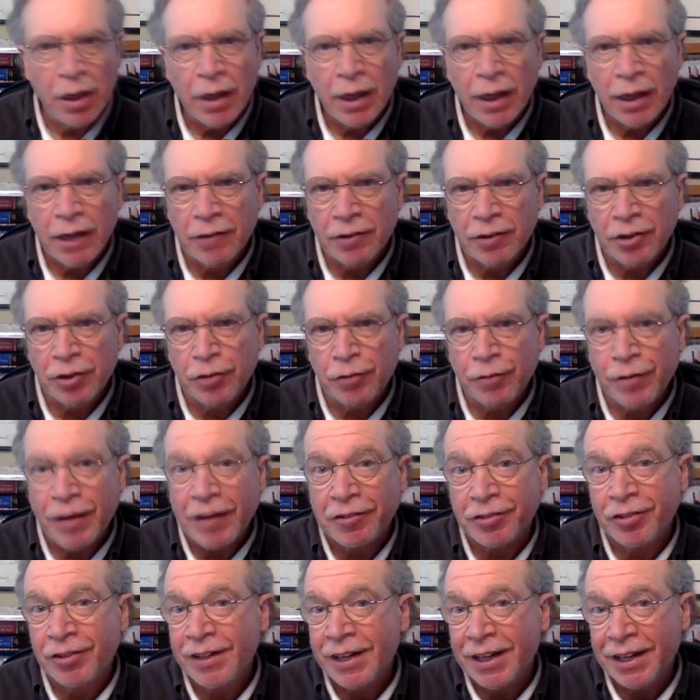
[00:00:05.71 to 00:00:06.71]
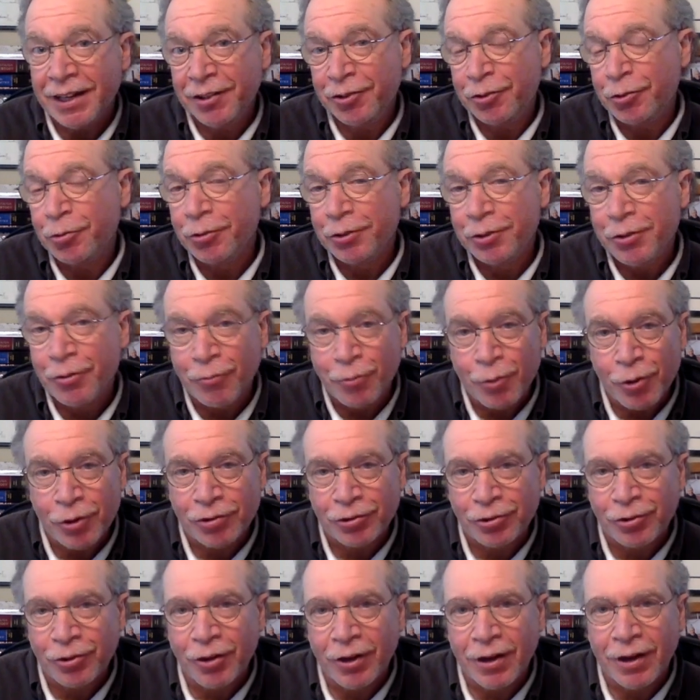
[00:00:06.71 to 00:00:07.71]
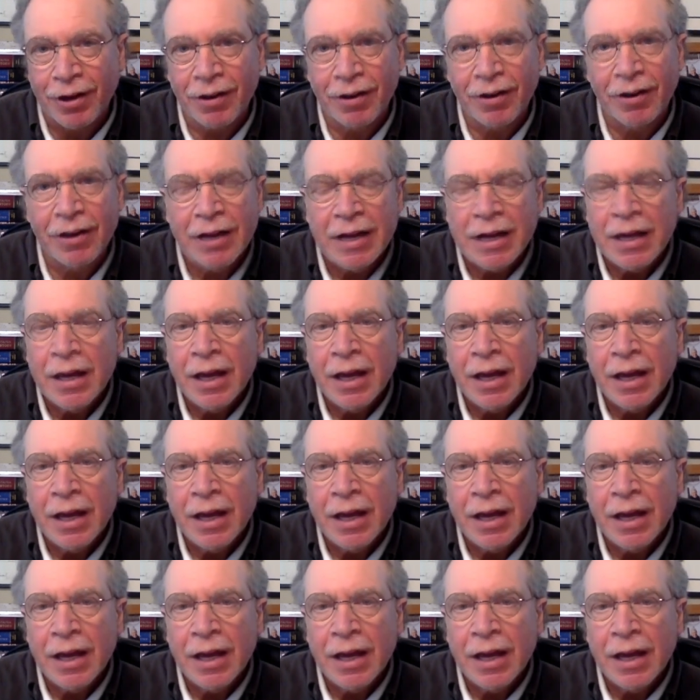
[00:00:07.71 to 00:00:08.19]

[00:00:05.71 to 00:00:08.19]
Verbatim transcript: at least fascinating to a divorce lawyer,